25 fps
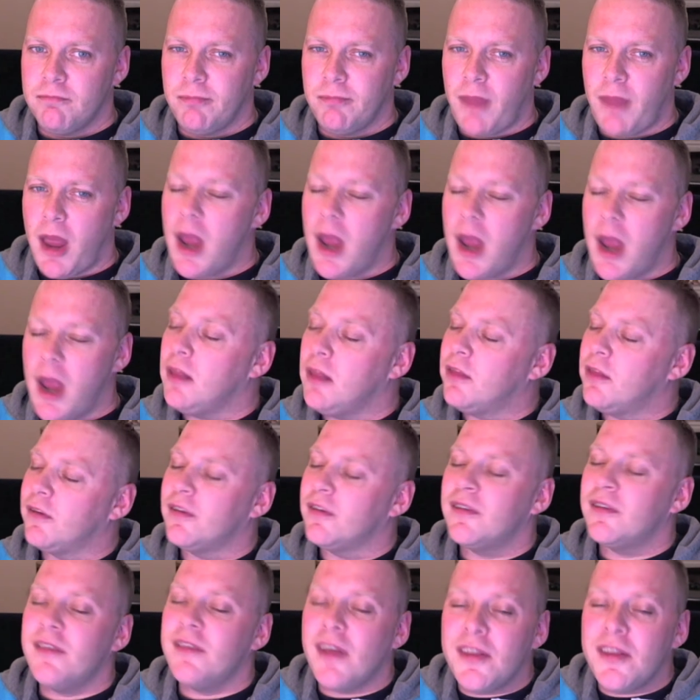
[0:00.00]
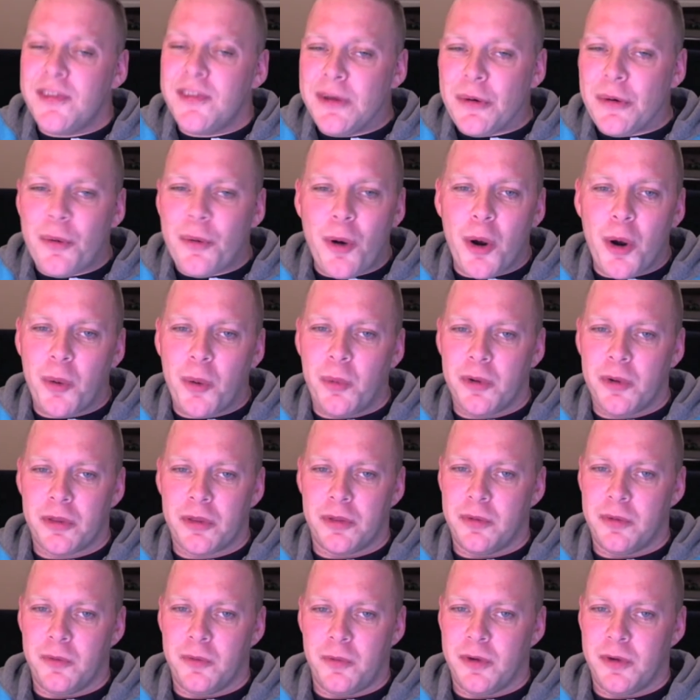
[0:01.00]
Hey, there's nothing wrong
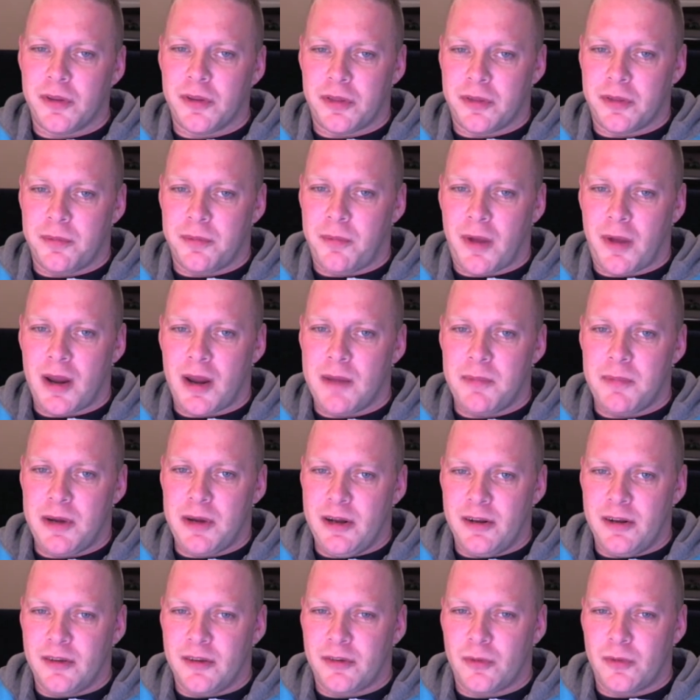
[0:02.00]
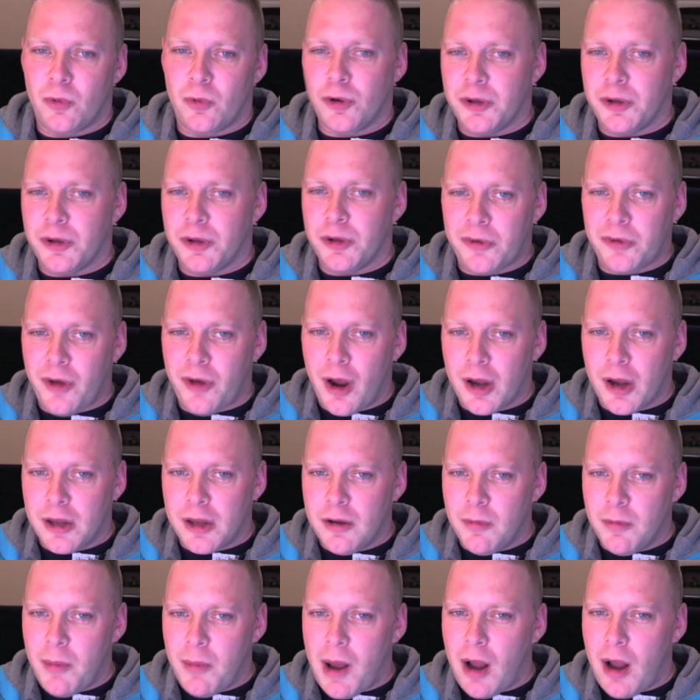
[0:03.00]
with my penis. What are you
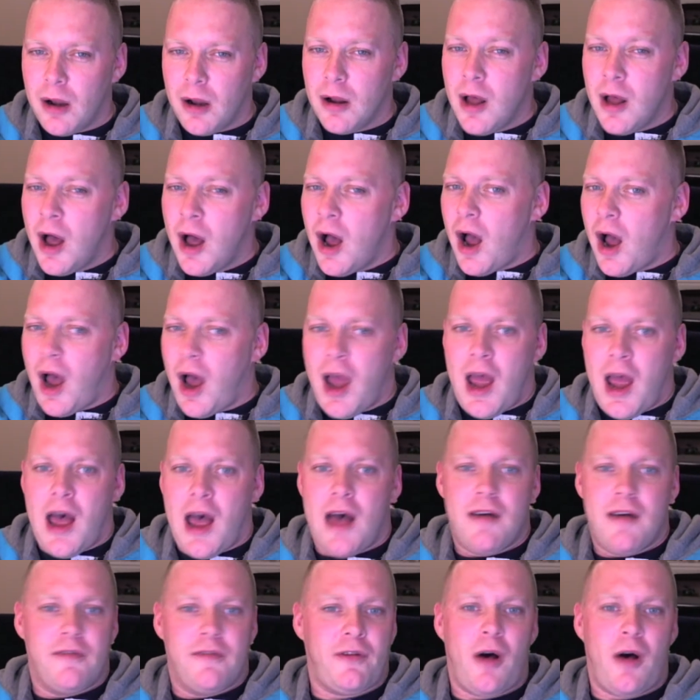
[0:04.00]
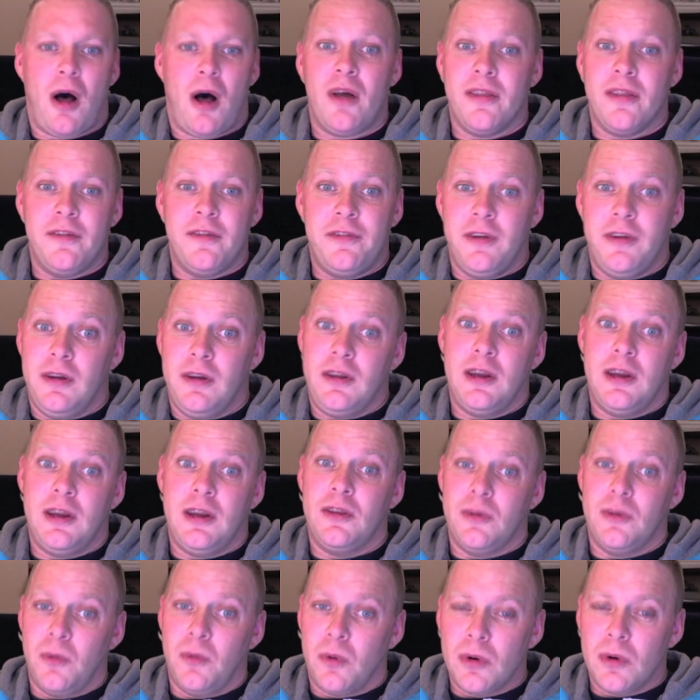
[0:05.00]
talking about? I have all the feeling in
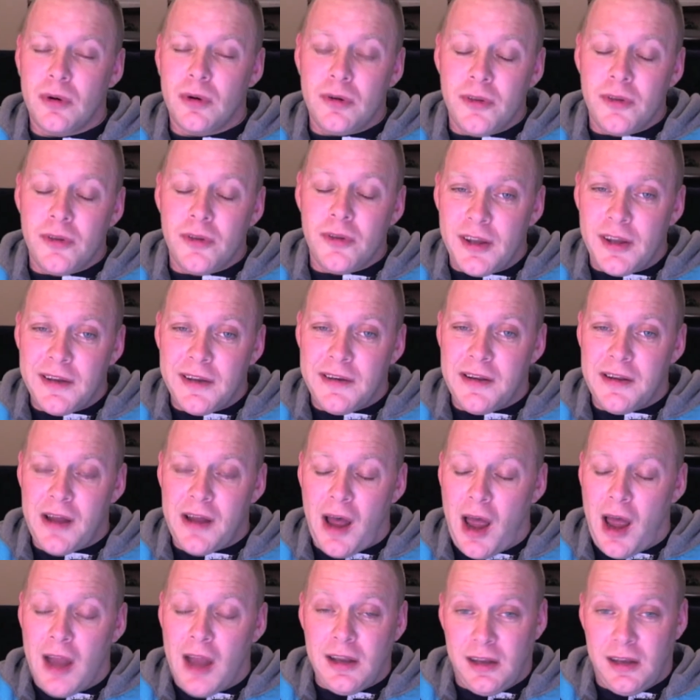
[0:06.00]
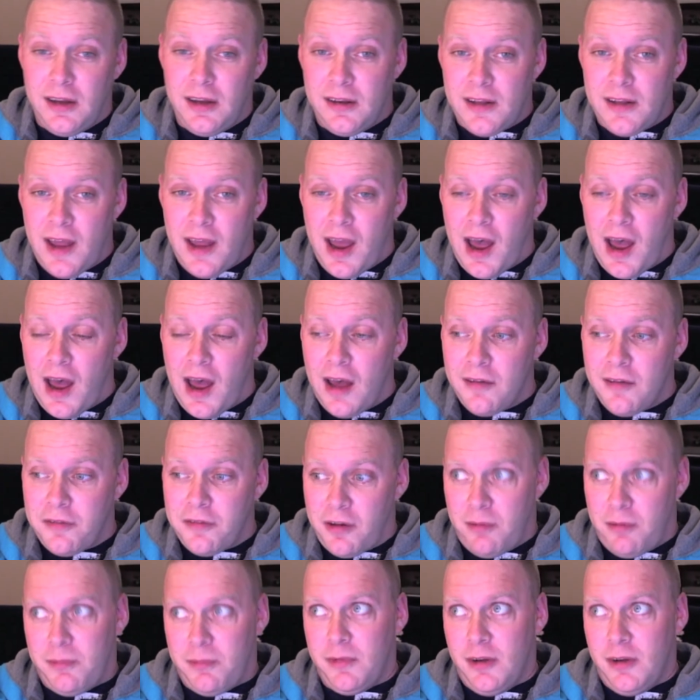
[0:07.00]
the world that I need to have.
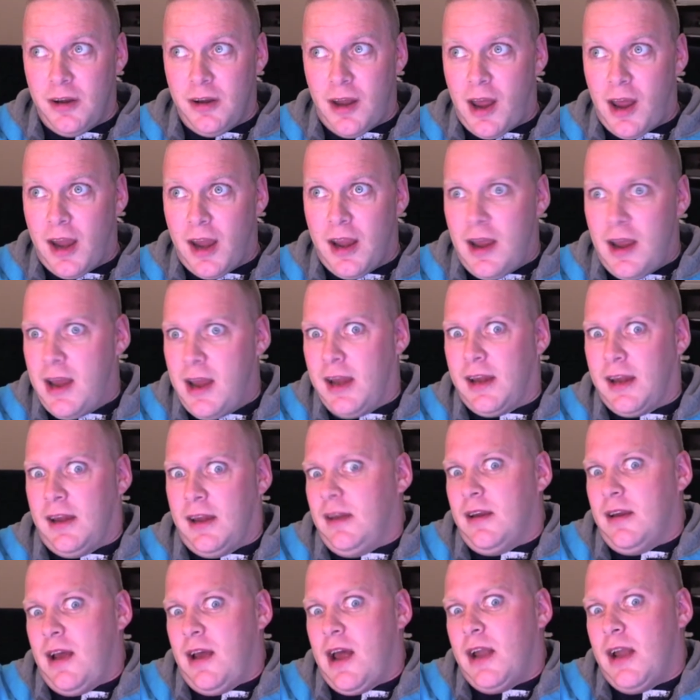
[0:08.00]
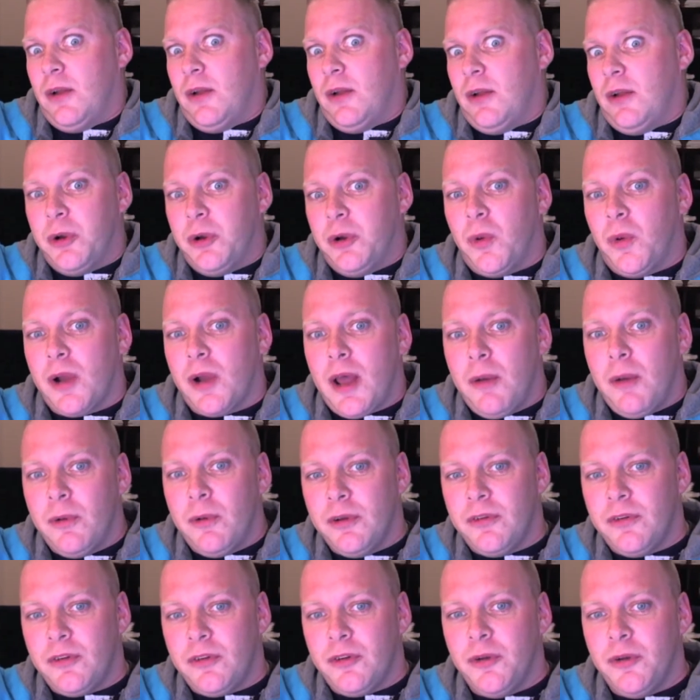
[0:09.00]
I mean, I don't know what I
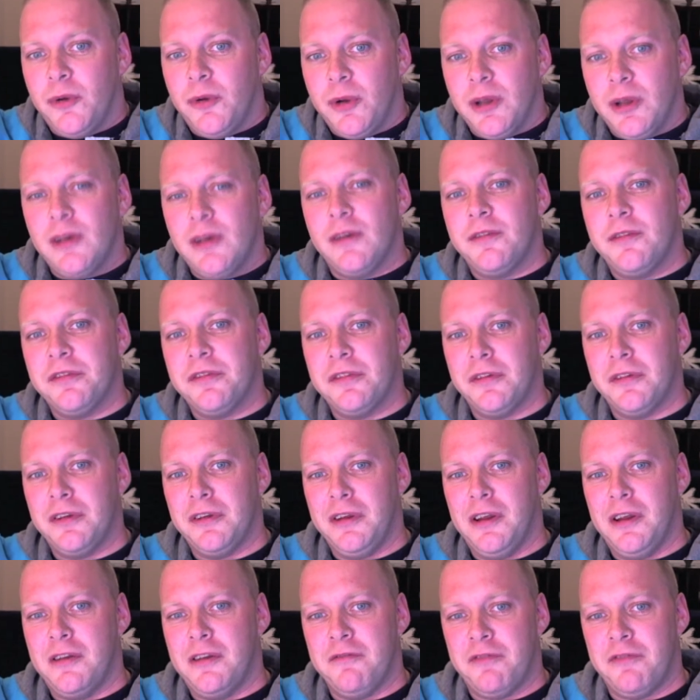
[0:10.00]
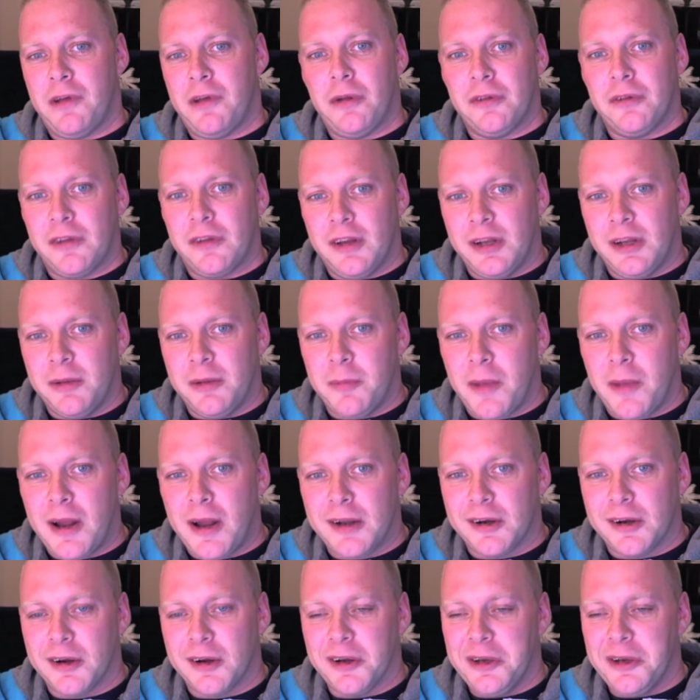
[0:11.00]
would do if it felt any
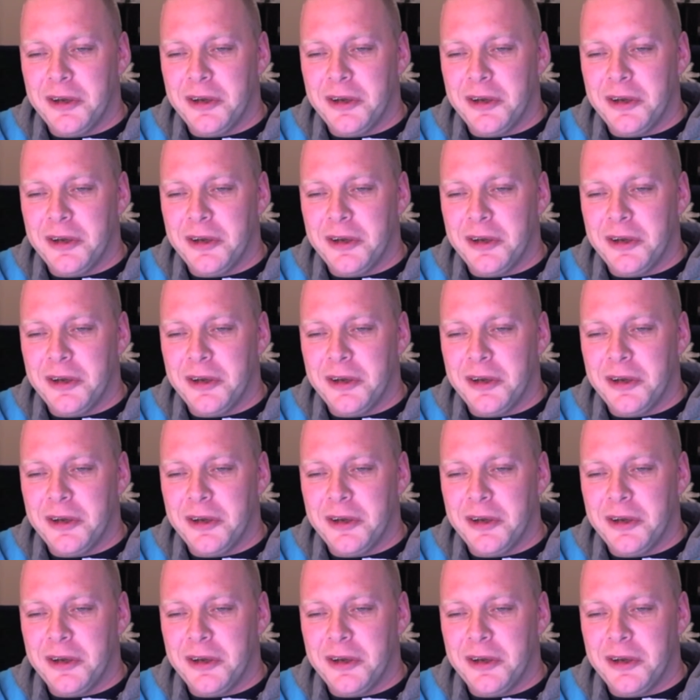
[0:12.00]
better,